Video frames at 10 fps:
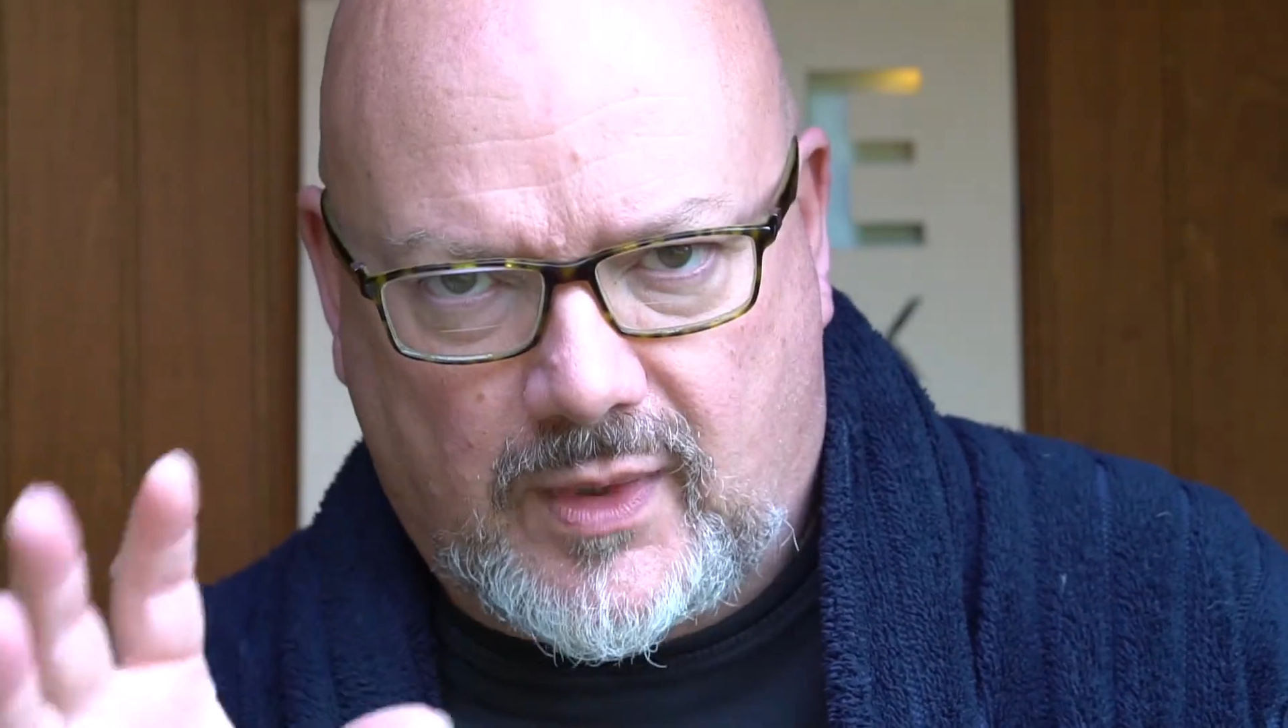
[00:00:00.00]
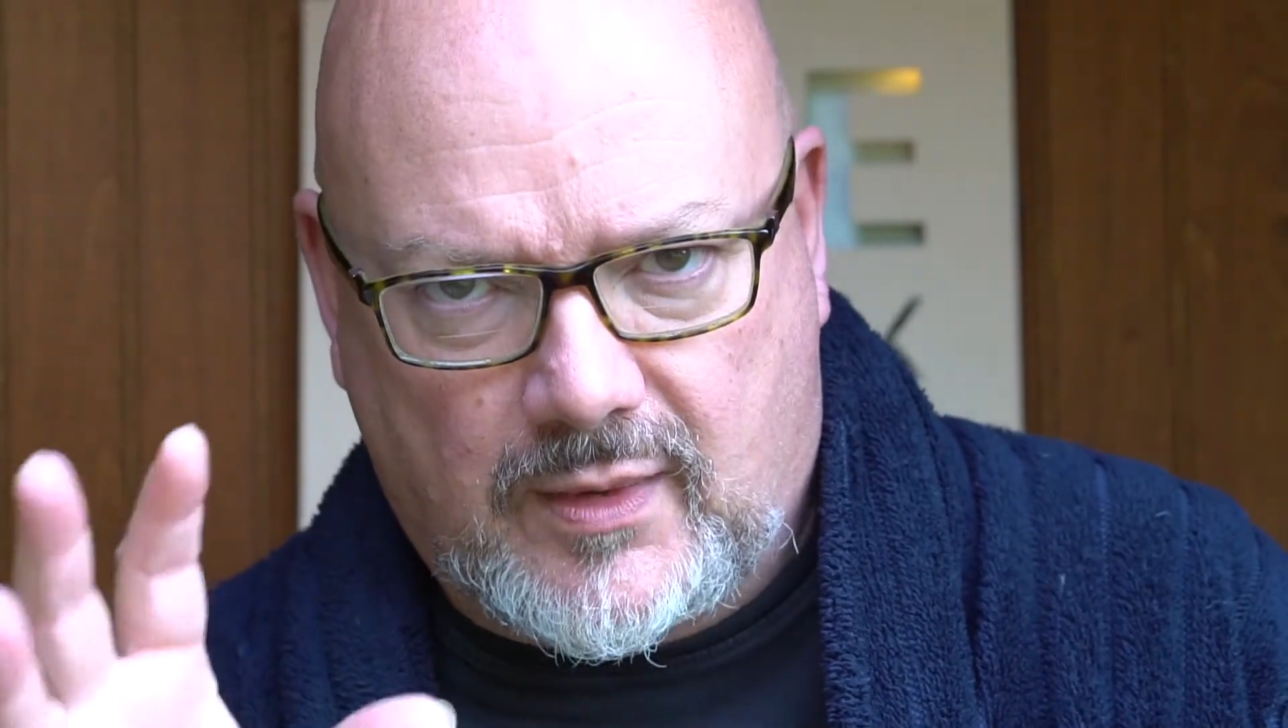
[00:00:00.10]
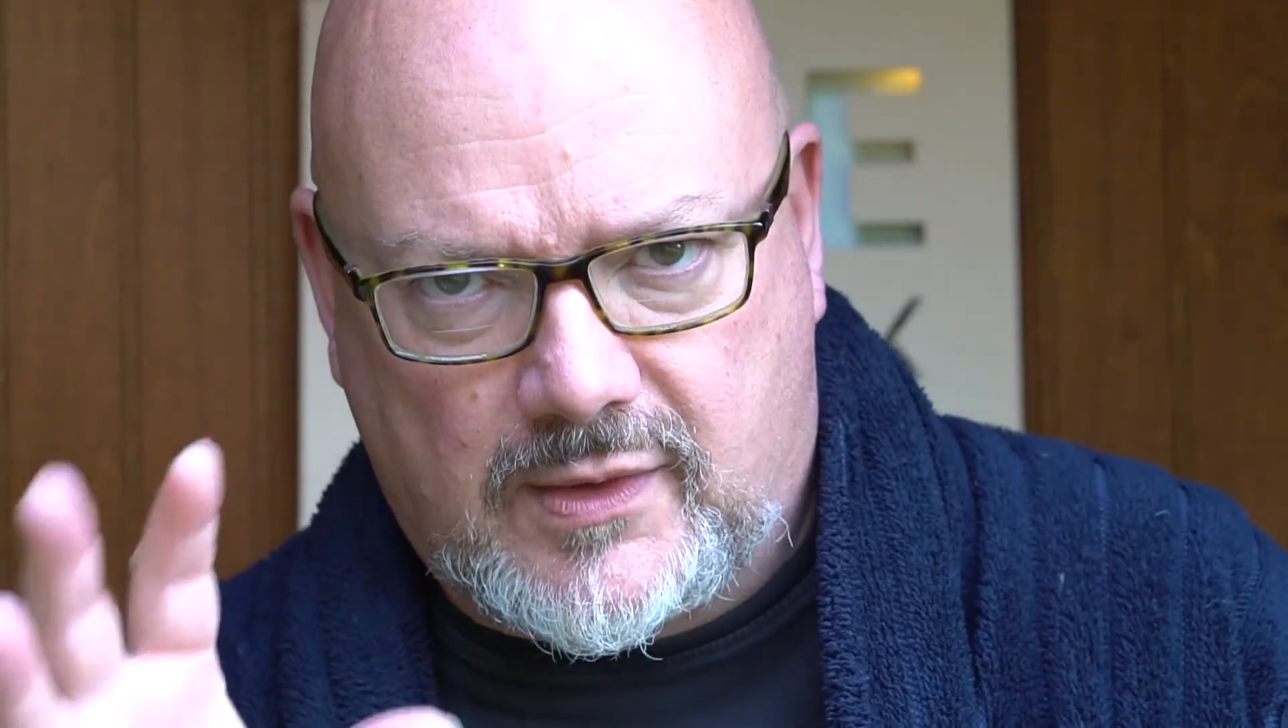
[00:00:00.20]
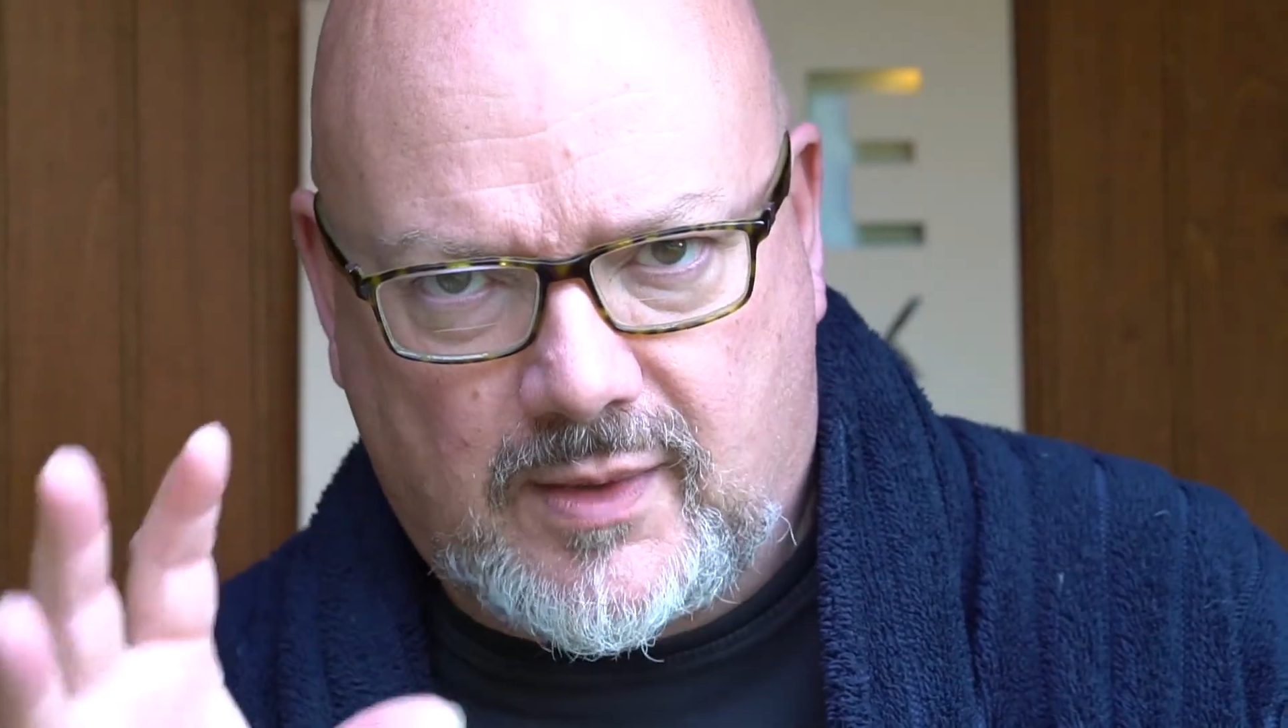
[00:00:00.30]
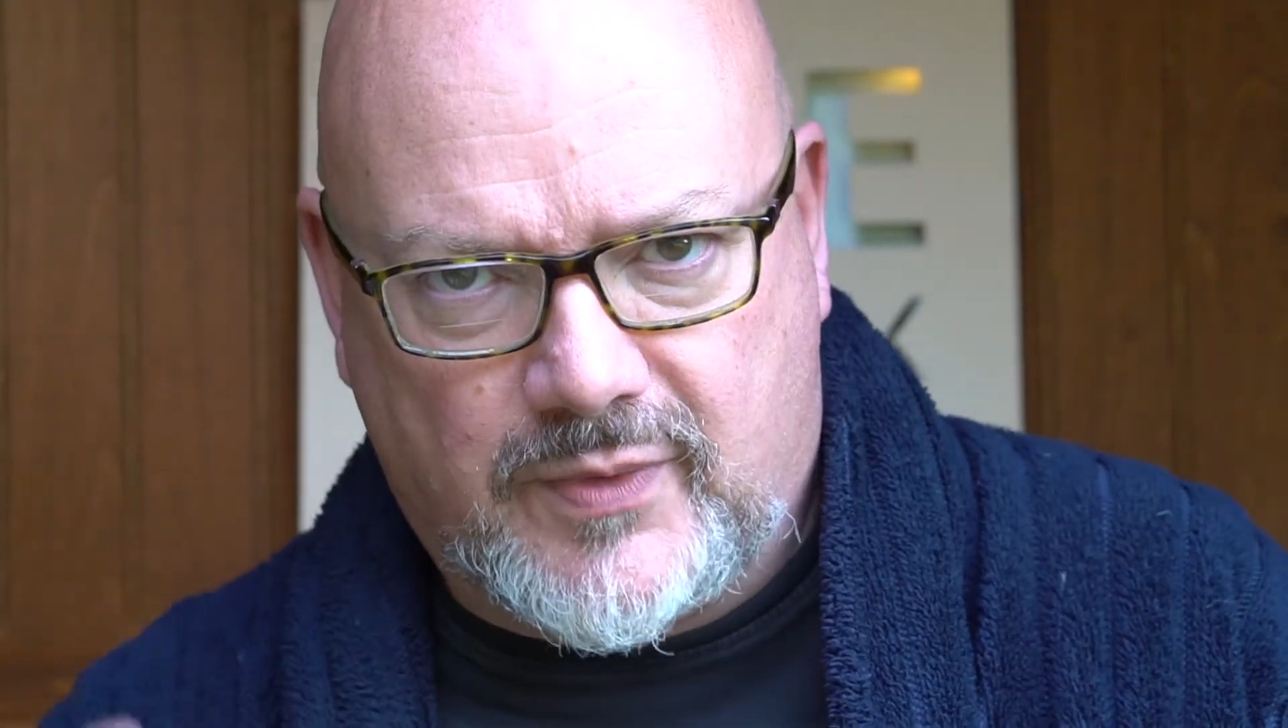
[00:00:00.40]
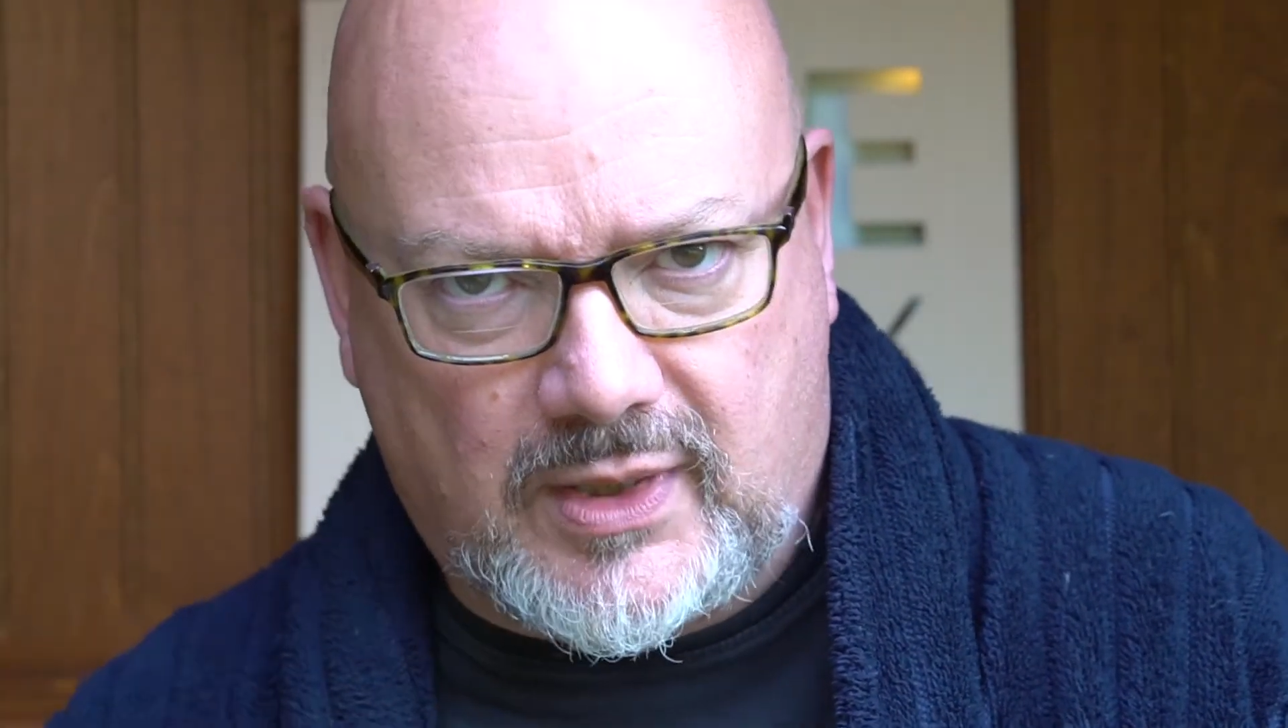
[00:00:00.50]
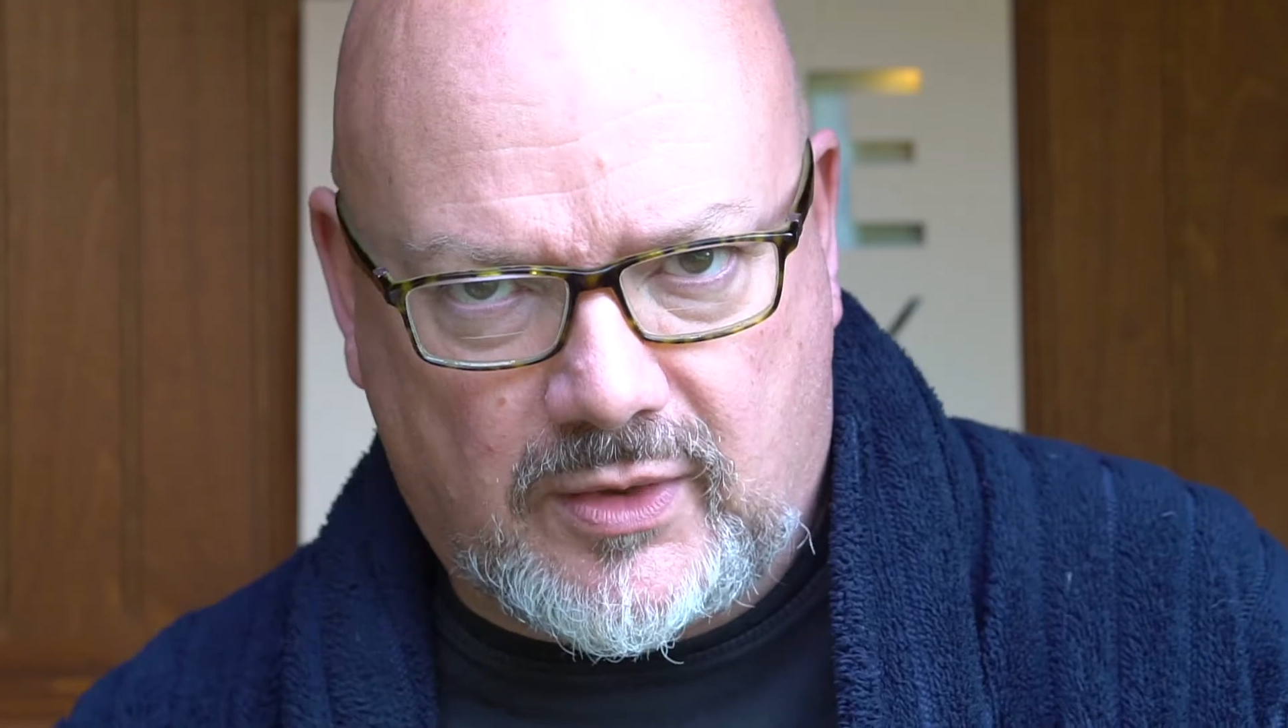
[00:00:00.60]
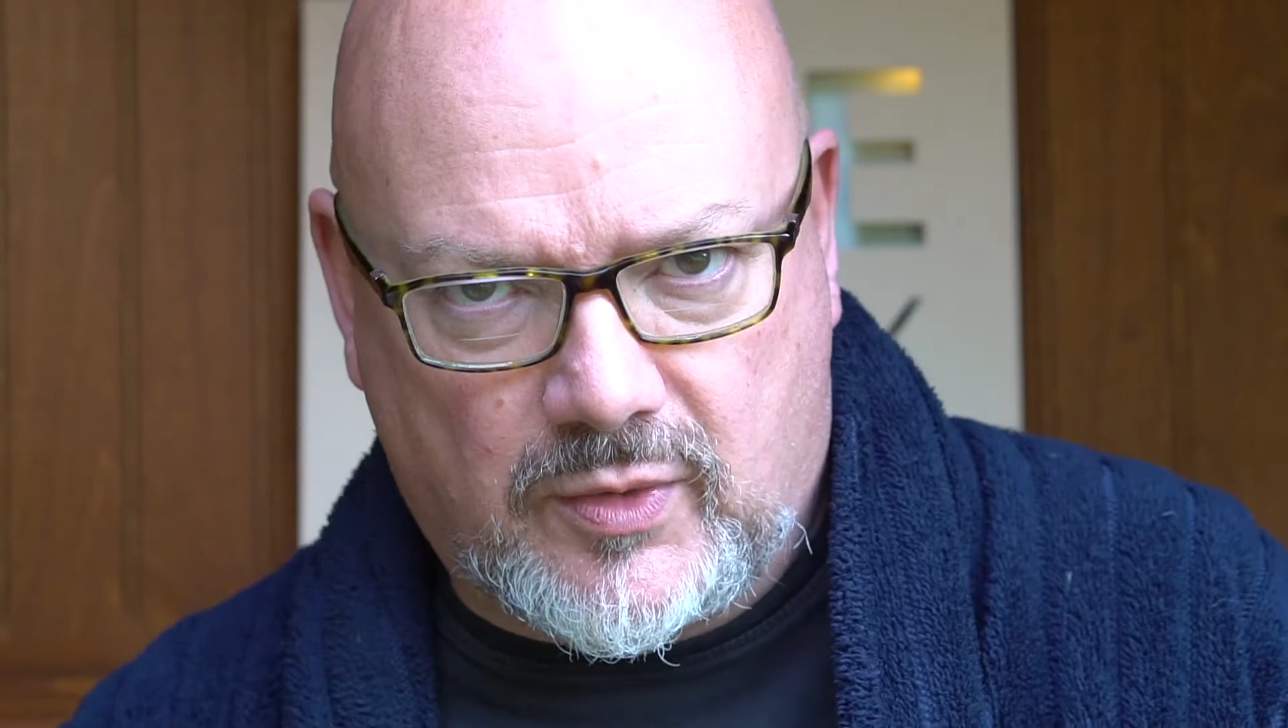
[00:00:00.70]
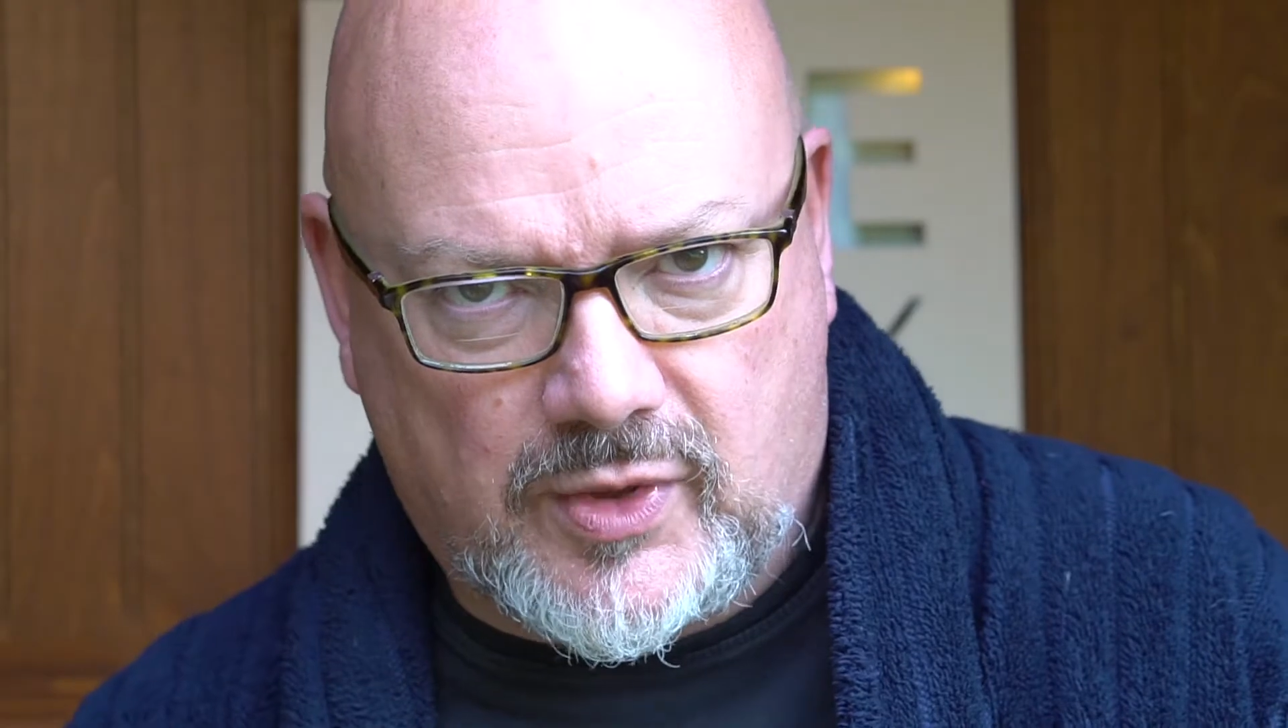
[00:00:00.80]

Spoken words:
something in your